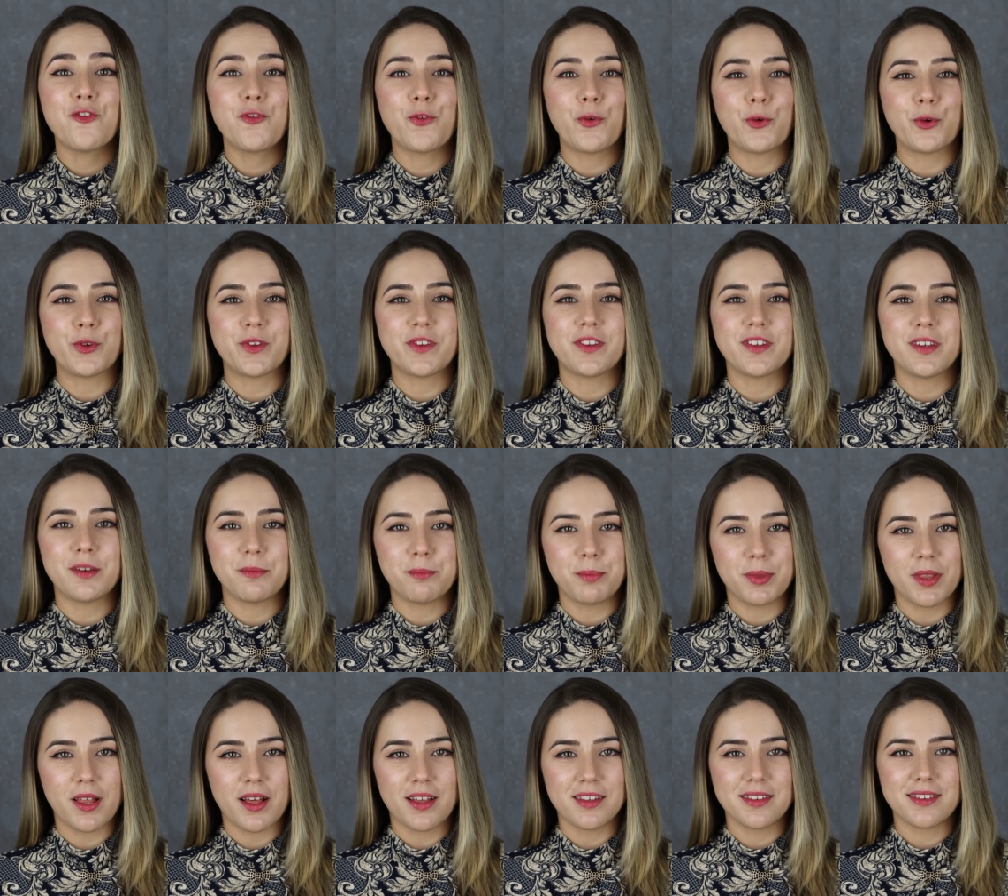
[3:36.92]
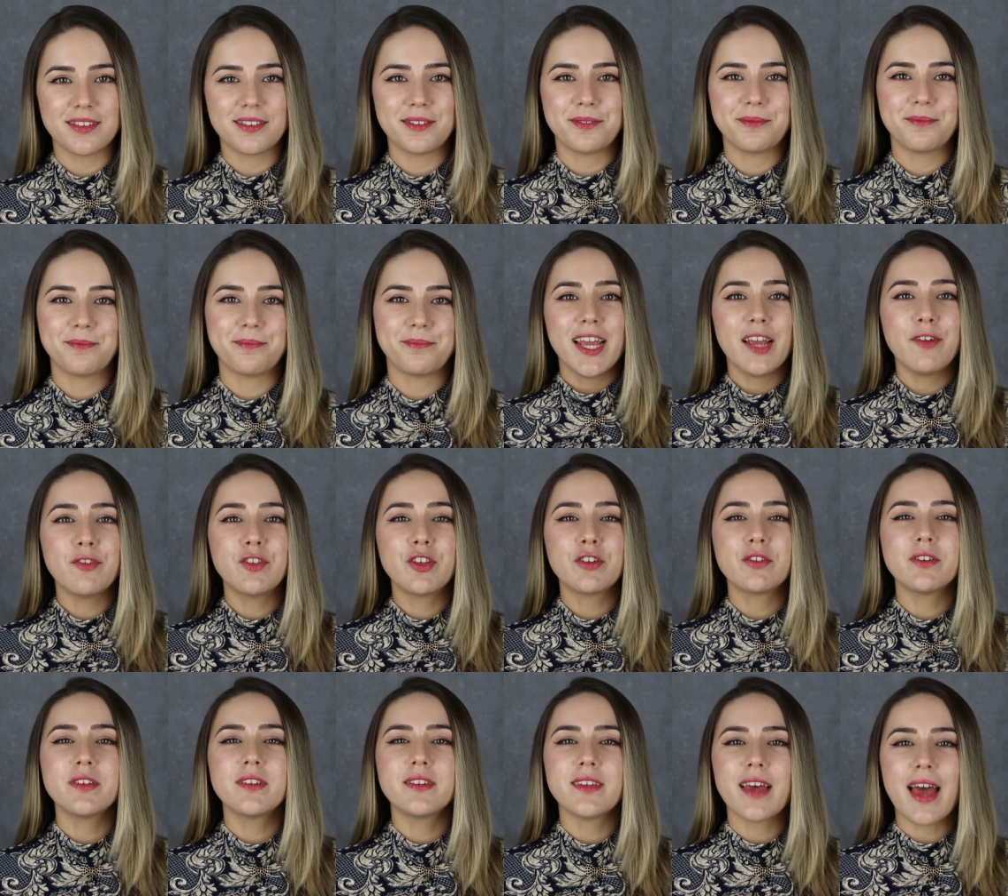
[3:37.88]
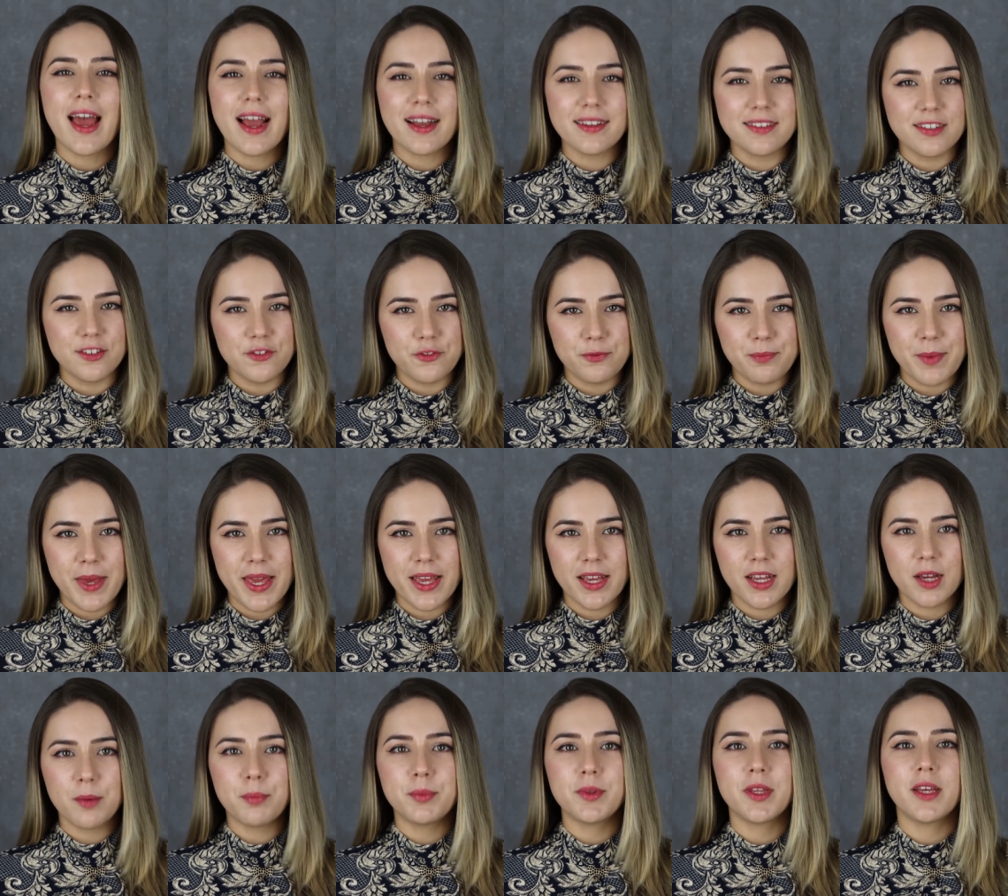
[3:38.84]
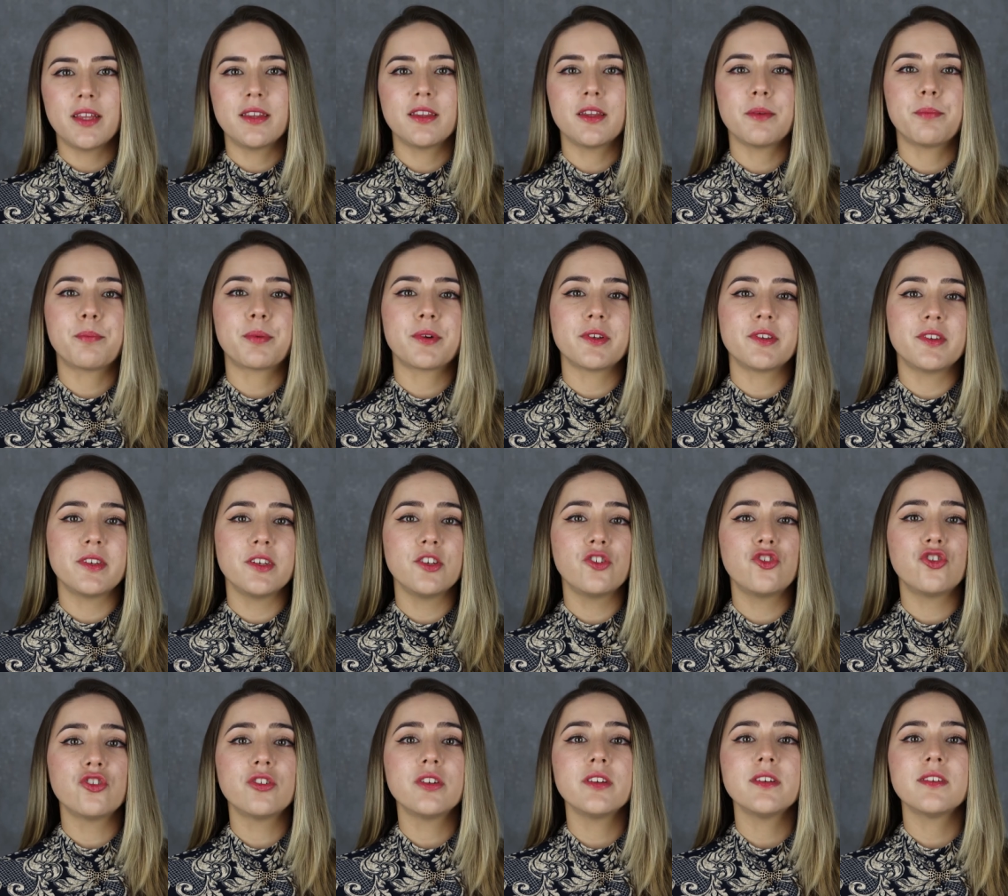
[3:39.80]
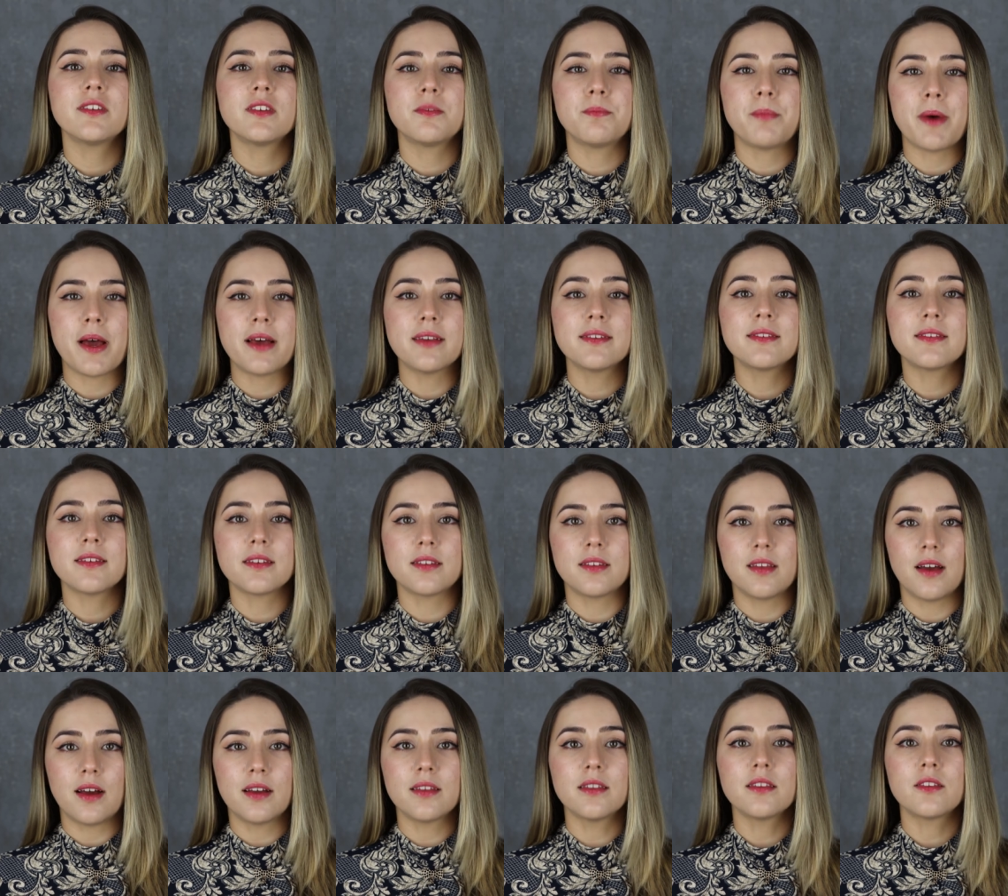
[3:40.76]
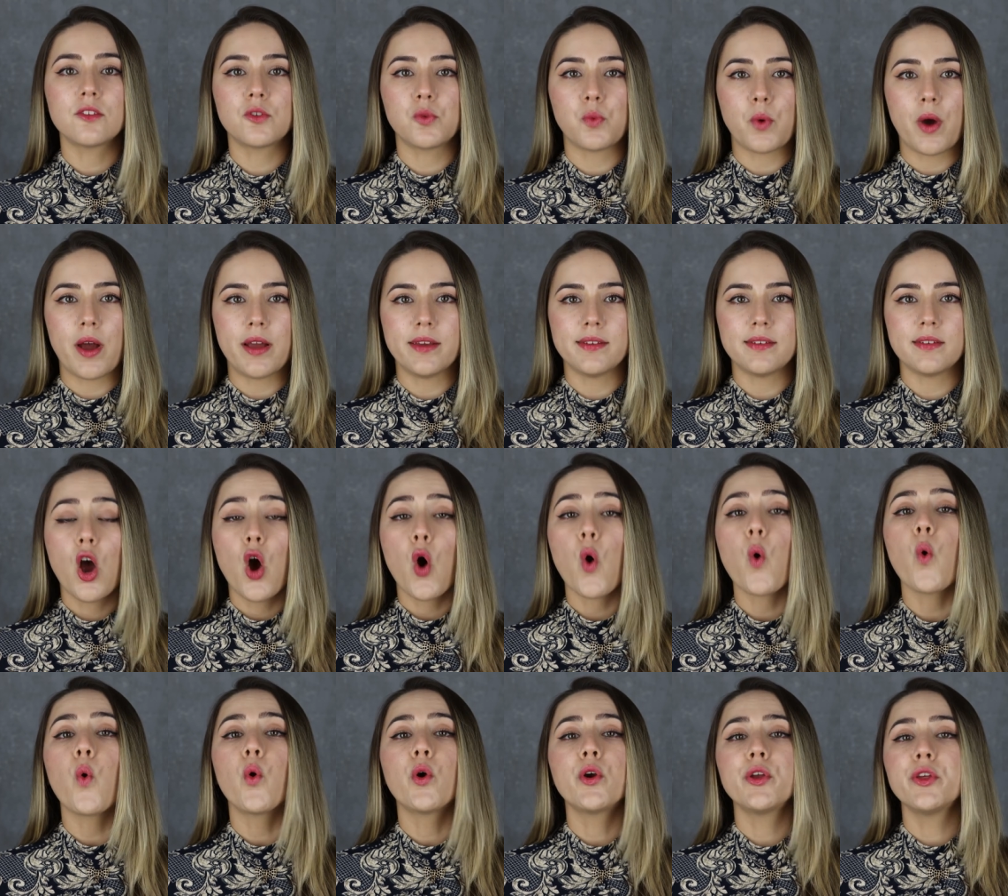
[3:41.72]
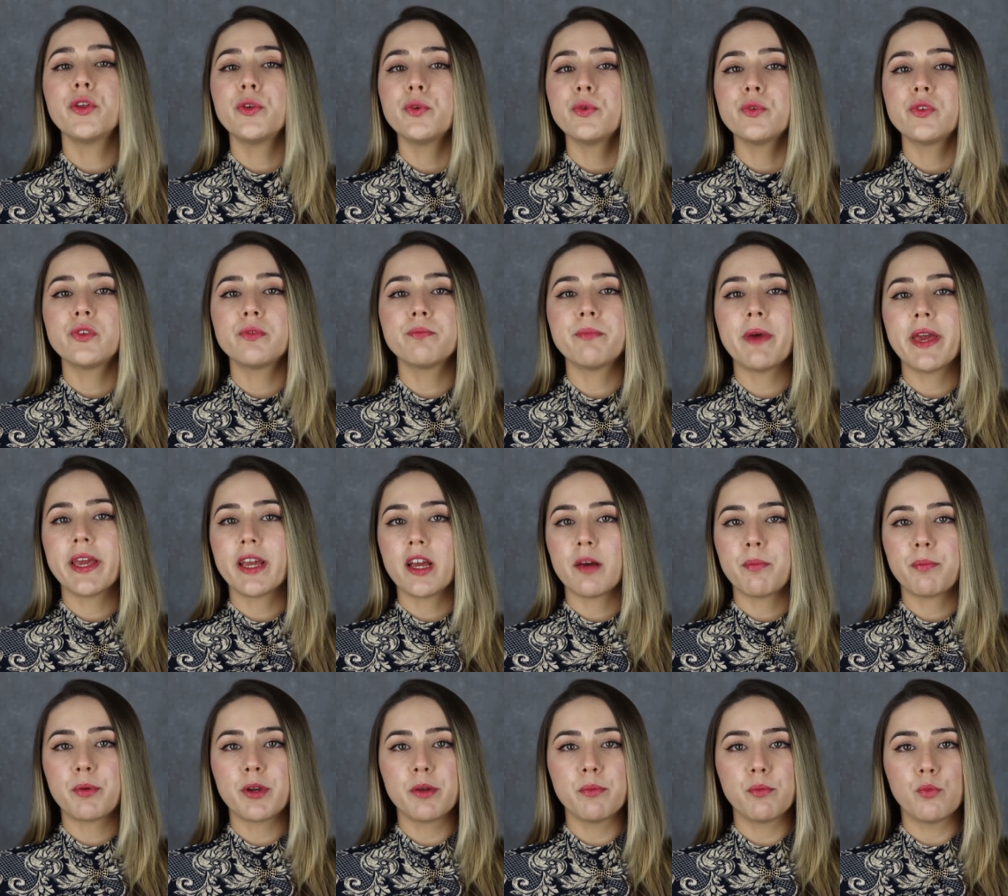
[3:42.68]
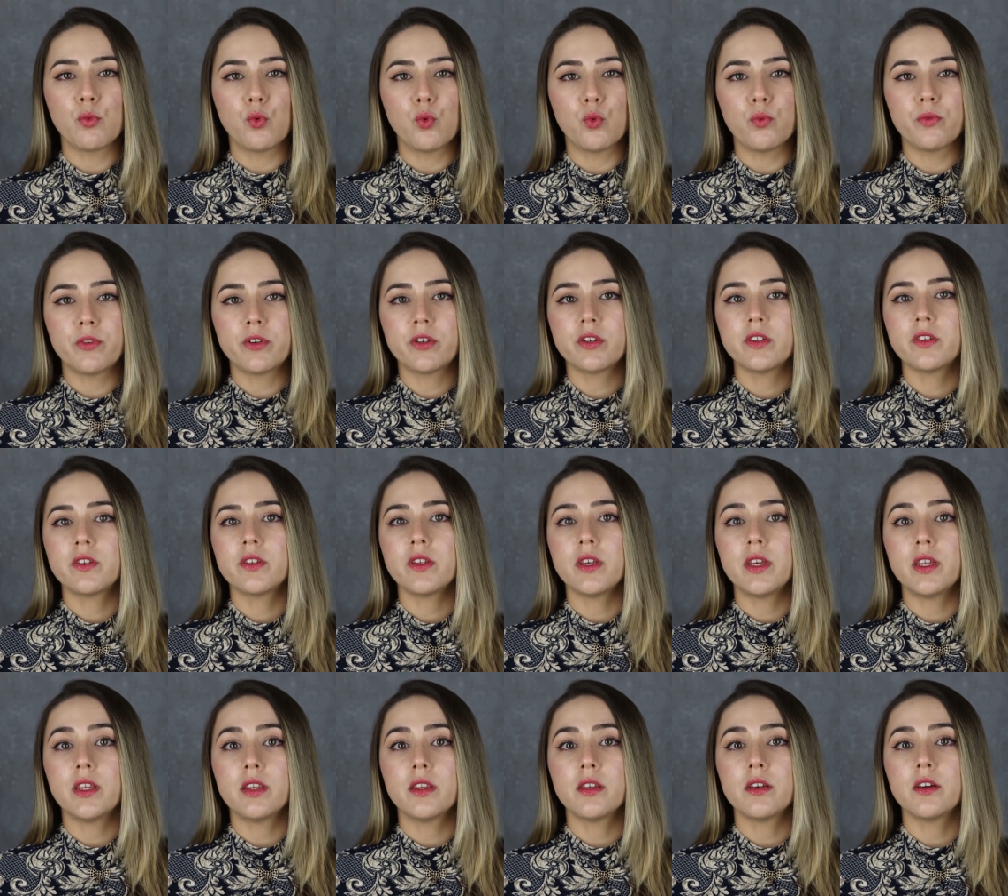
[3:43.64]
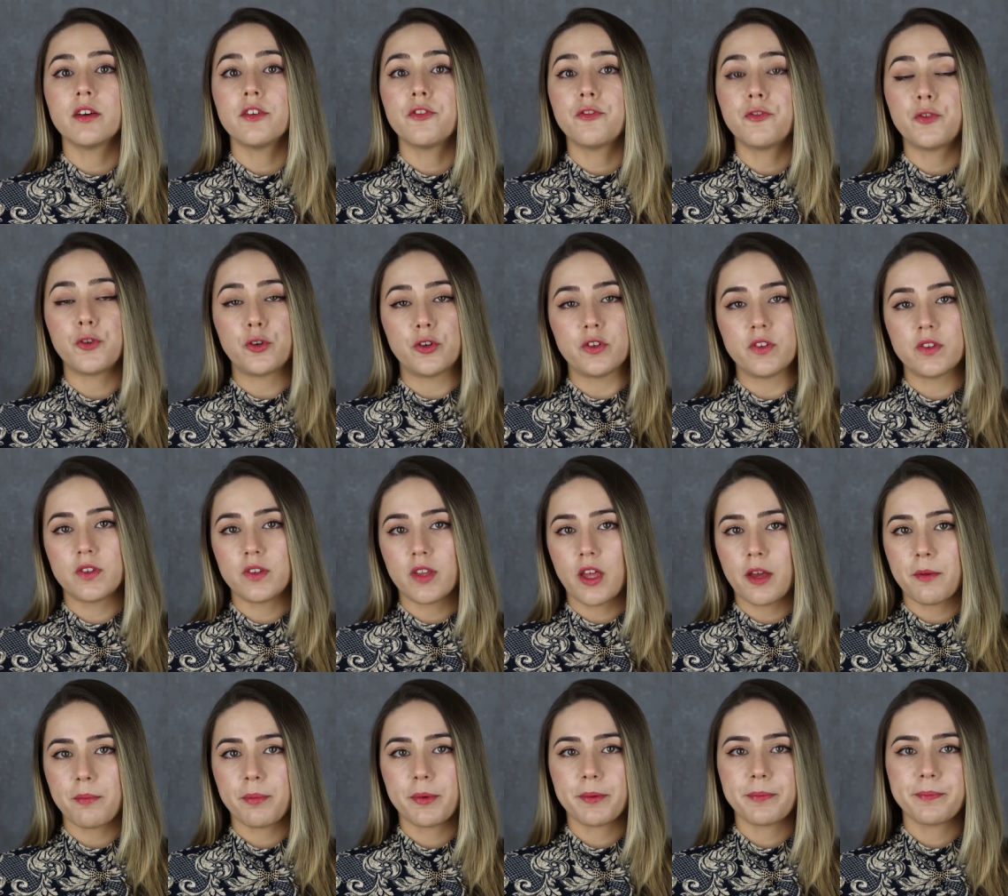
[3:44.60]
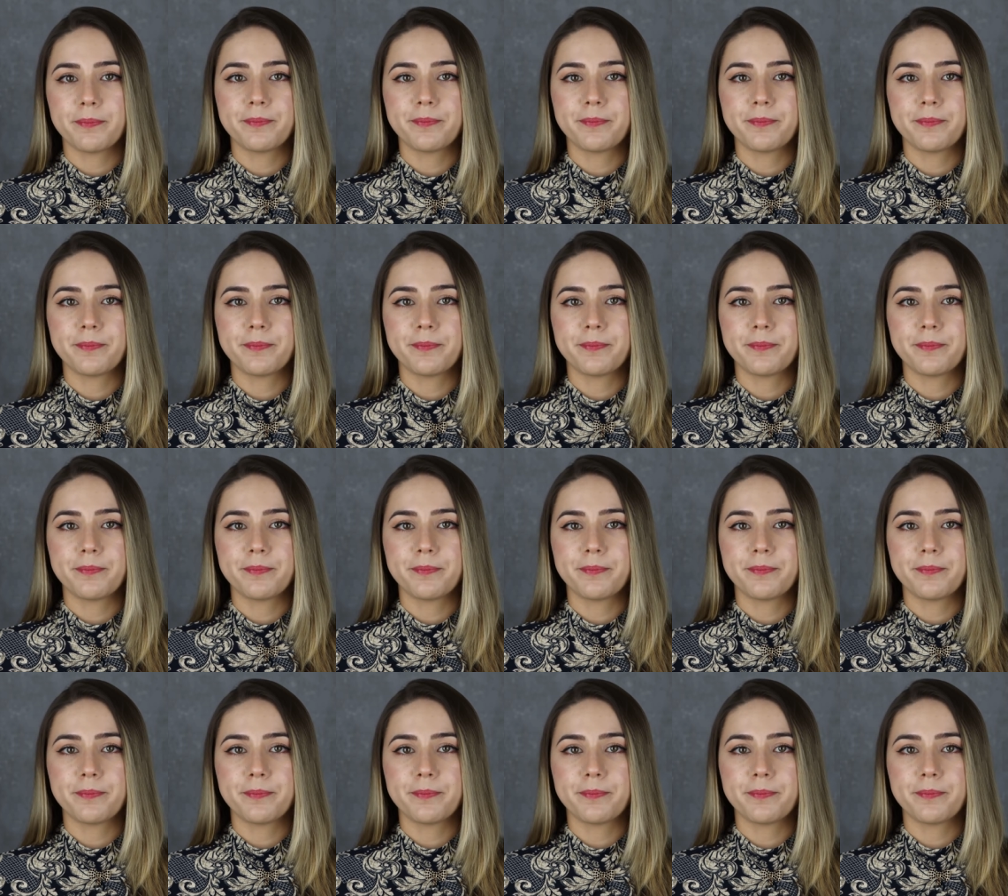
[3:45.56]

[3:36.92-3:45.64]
40 plus. If there is active makeup, then the procedure is best done twice or use makeup removers in the first step.